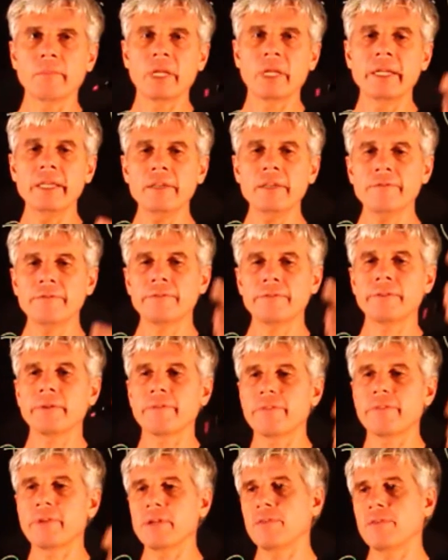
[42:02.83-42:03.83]
leave
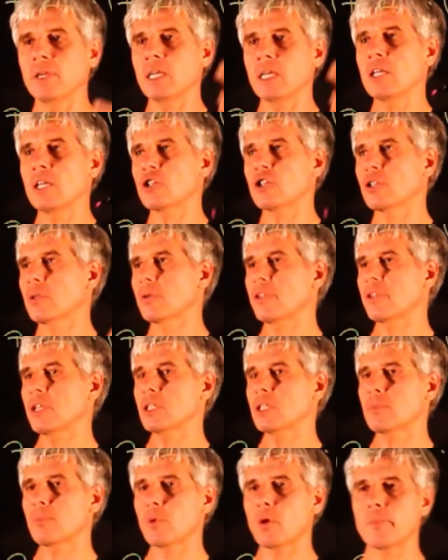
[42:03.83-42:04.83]
verification of
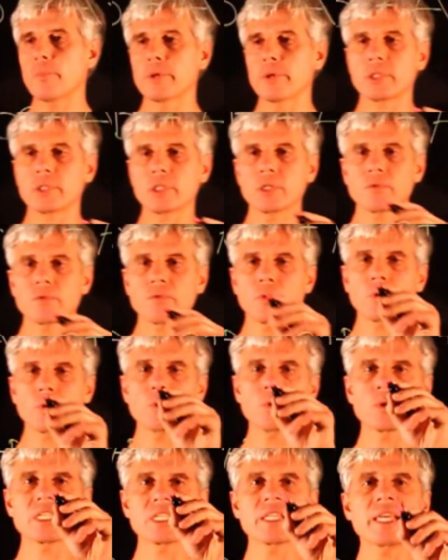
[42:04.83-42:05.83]
these properties for
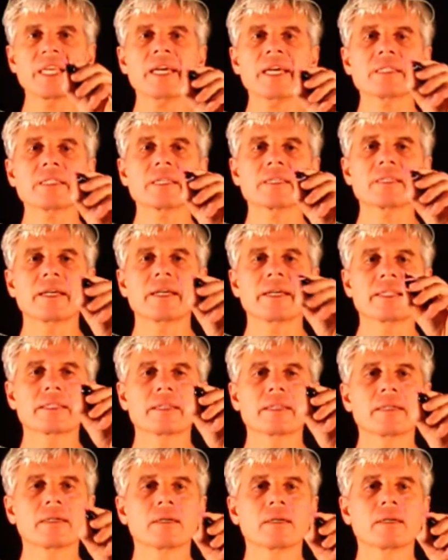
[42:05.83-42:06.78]
you as an exercise.